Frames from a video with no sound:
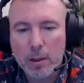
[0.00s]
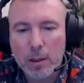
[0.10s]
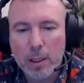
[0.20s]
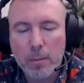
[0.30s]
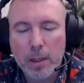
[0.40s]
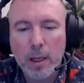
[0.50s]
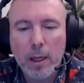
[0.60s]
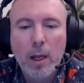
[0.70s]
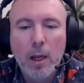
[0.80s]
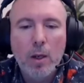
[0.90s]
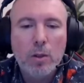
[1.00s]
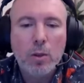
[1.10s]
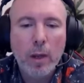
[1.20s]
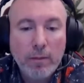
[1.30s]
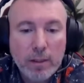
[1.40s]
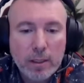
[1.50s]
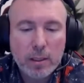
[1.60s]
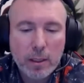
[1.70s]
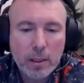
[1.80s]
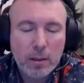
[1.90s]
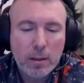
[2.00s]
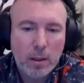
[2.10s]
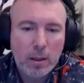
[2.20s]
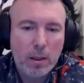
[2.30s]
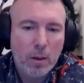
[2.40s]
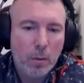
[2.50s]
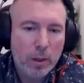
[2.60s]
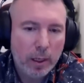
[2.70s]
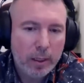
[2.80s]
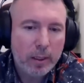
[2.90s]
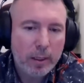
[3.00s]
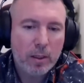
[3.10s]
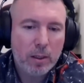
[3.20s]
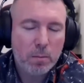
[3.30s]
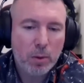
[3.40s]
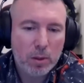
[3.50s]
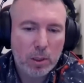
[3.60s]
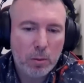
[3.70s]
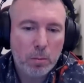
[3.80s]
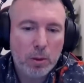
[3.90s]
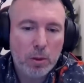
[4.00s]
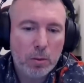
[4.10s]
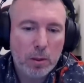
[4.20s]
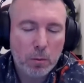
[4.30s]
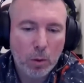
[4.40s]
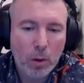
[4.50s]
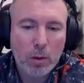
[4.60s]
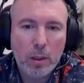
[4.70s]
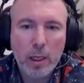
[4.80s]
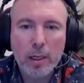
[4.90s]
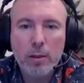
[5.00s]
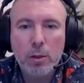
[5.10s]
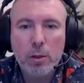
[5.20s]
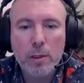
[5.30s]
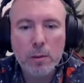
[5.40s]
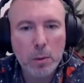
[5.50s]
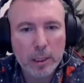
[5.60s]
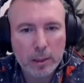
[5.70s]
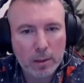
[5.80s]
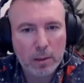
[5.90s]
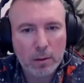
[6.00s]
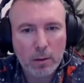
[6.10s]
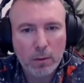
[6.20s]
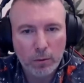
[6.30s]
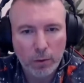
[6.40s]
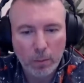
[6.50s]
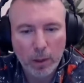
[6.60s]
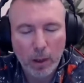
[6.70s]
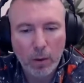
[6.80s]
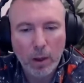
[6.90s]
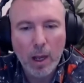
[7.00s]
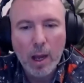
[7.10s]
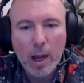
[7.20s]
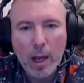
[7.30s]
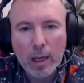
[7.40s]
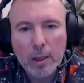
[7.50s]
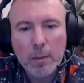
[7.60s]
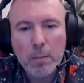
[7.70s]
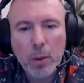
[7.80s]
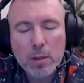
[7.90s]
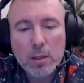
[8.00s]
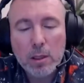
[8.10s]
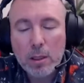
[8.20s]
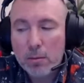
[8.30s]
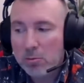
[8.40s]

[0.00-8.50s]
then there. So everything what I hear is possible between 1 and 3 weeks from now. Personally,